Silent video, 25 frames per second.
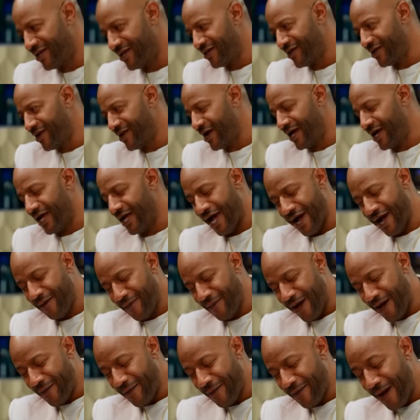own
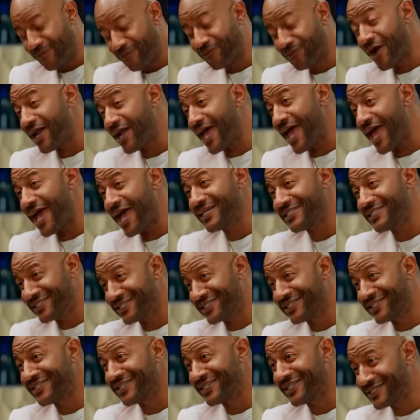behind-the-scenes drama.
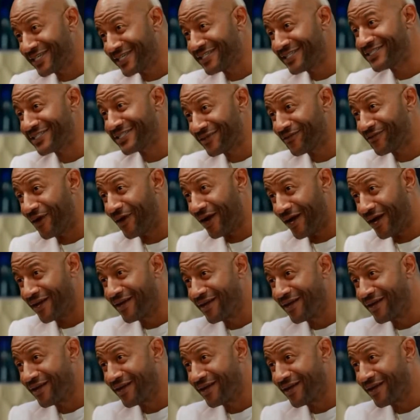Word is she would